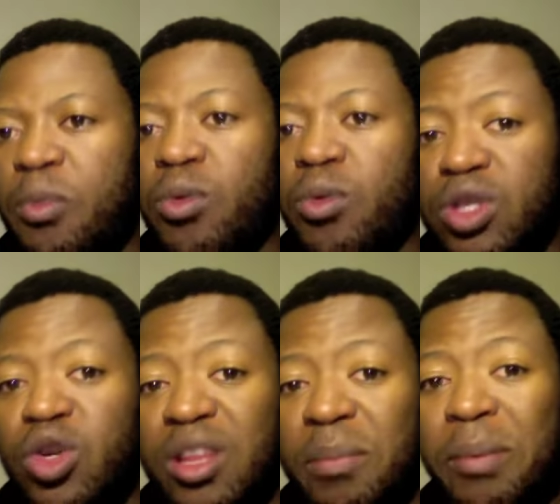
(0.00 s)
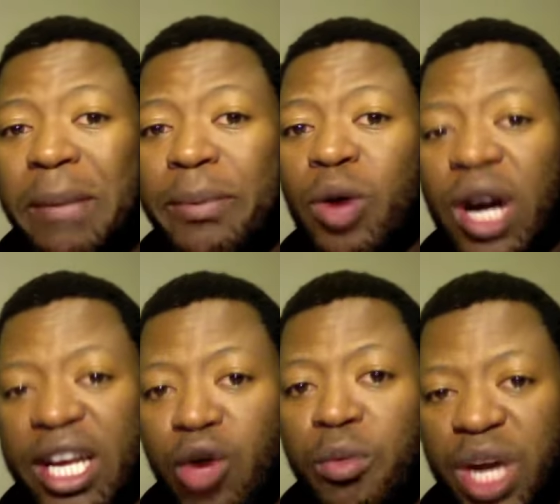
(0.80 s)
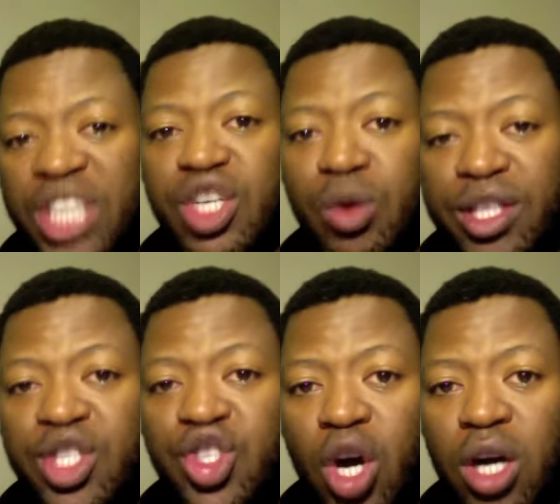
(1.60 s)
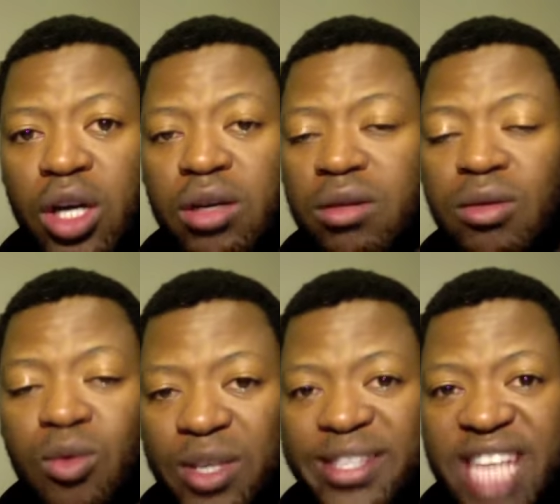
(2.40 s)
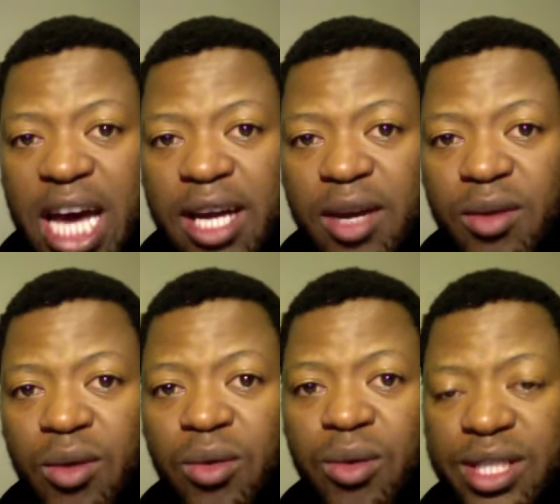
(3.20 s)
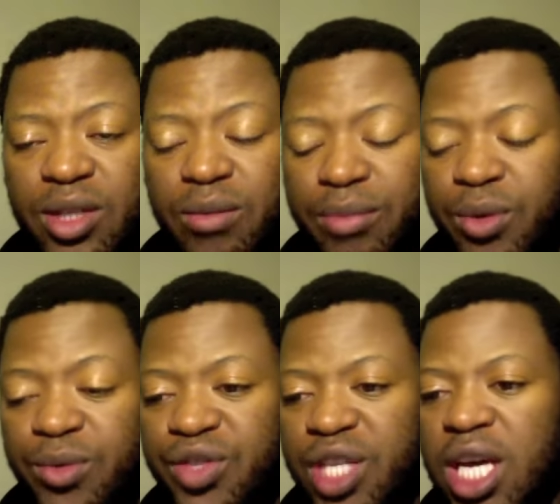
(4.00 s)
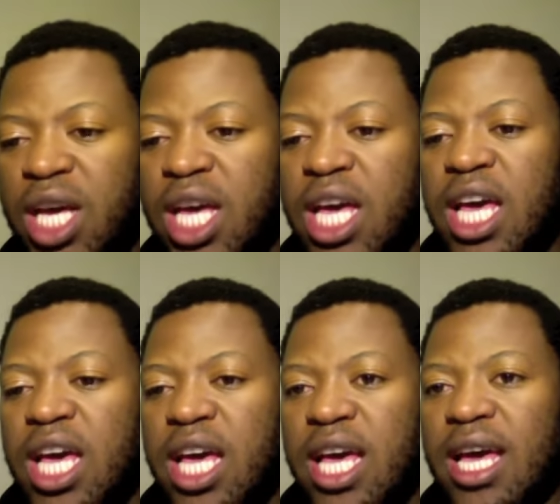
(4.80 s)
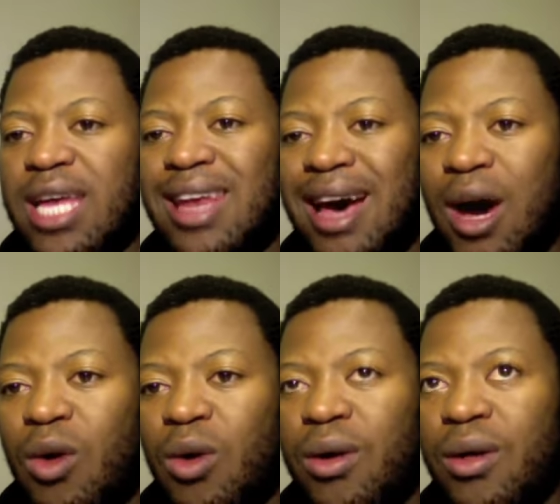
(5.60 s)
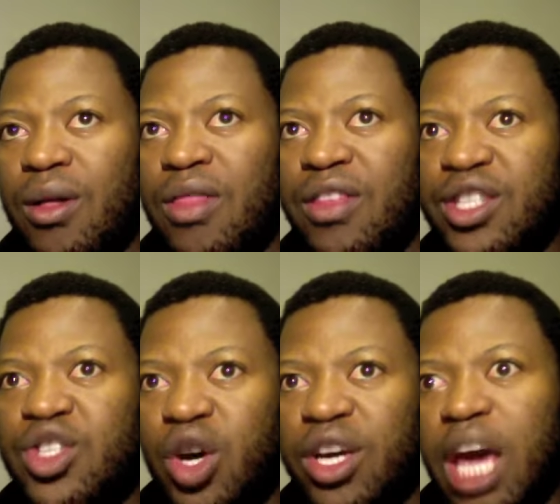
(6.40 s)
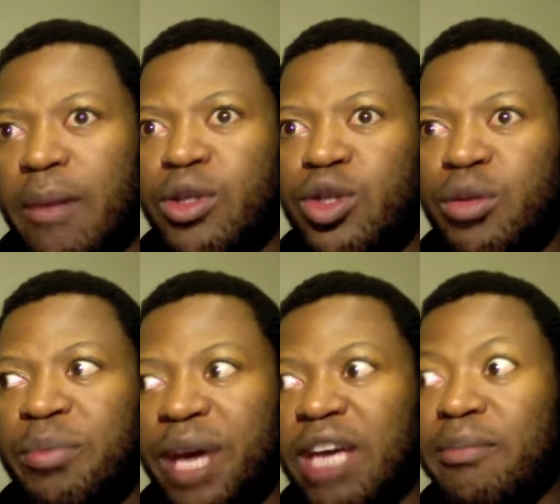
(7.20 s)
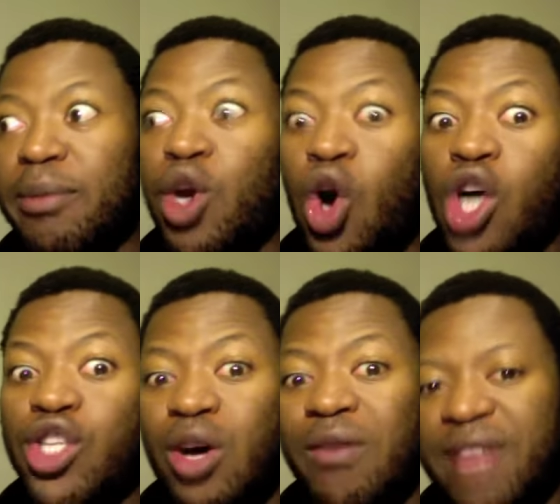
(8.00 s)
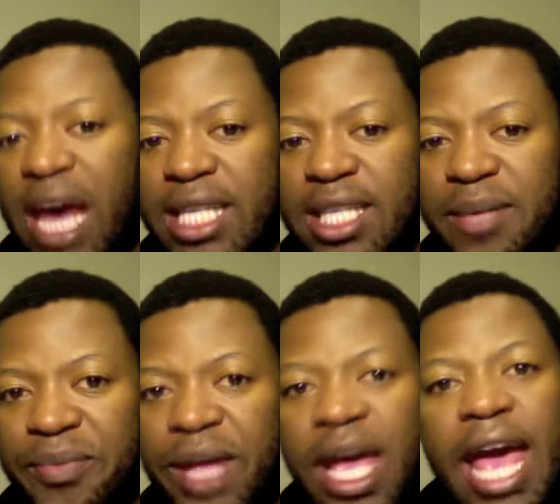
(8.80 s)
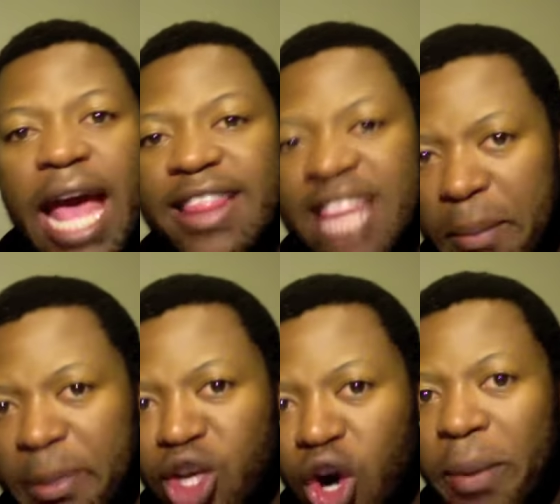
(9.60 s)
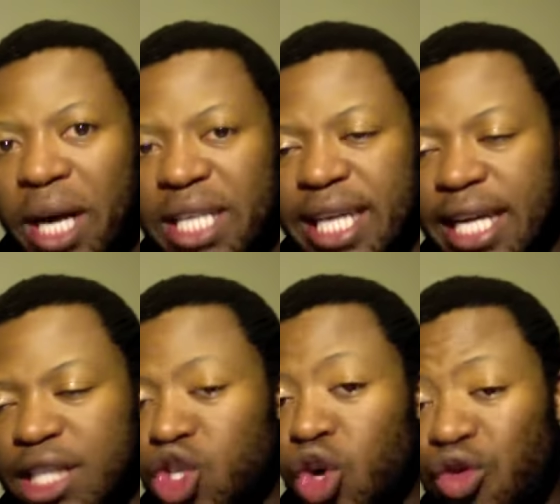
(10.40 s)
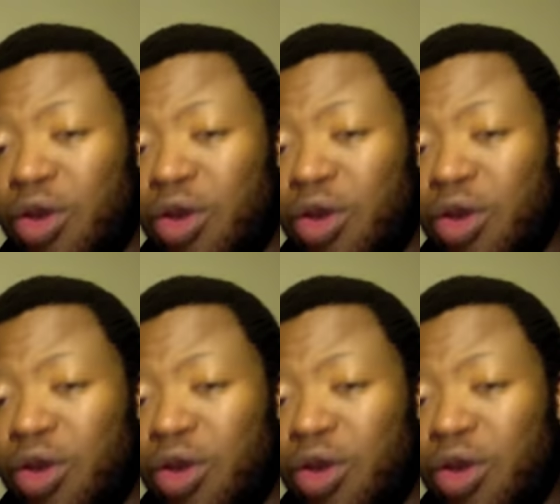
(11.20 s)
You know, the people who were under oppression when this song was sung or was composed. Now, this song came into being because of that. Had there been no apartheid, no